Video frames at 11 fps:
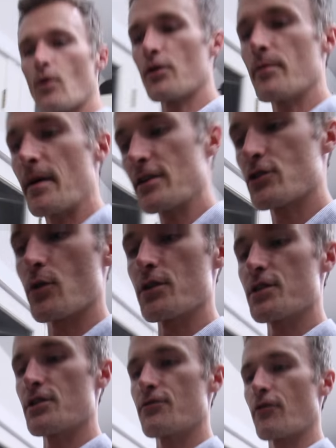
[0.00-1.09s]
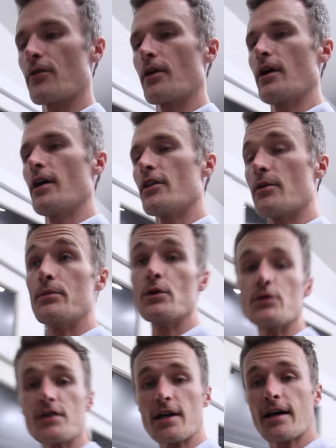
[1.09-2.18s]
what were the best choices for the
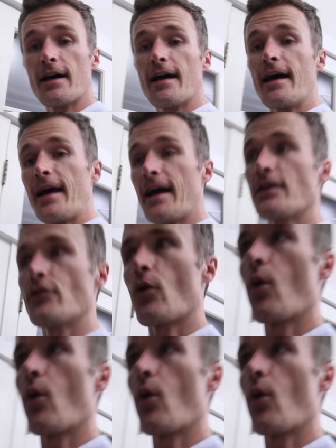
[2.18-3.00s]
music and